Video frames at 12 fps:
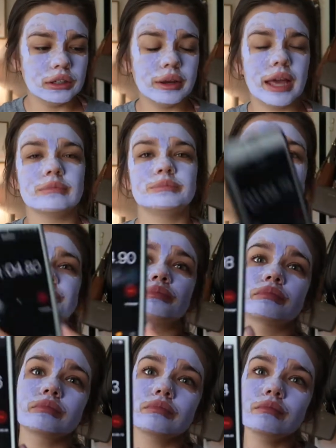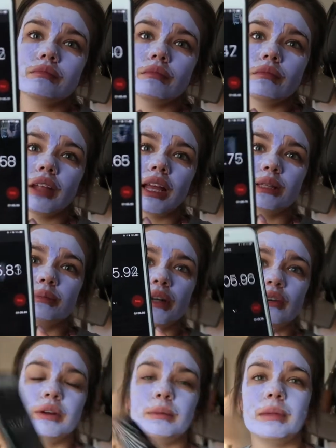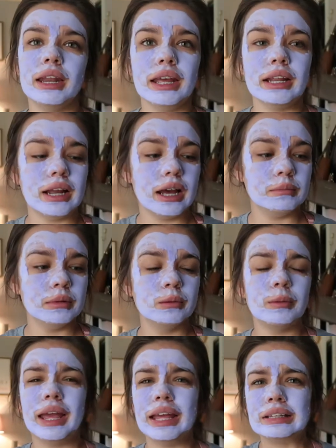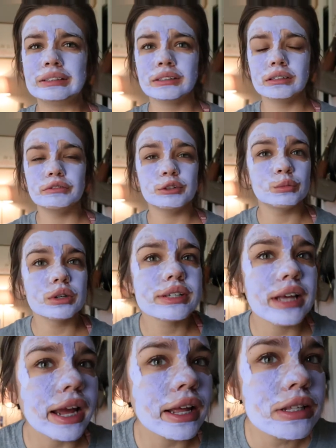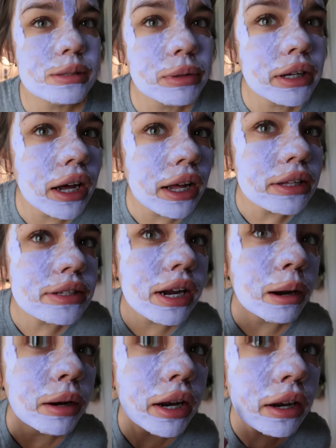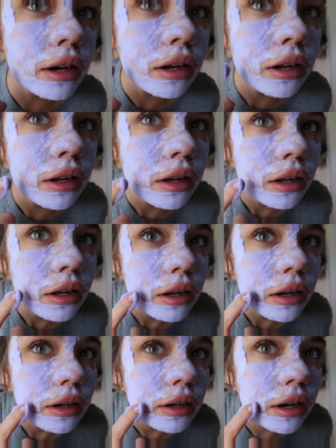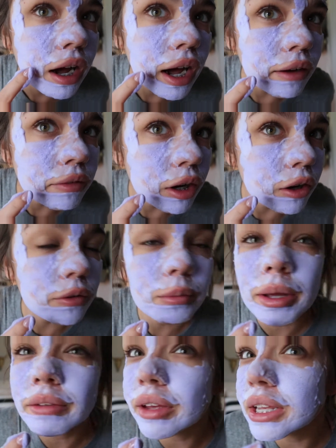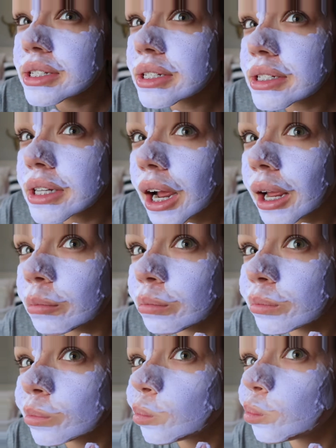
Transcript: Okay. It's been over a minute. I'm going to wait a few more seconds because I did not have it all over my face in time.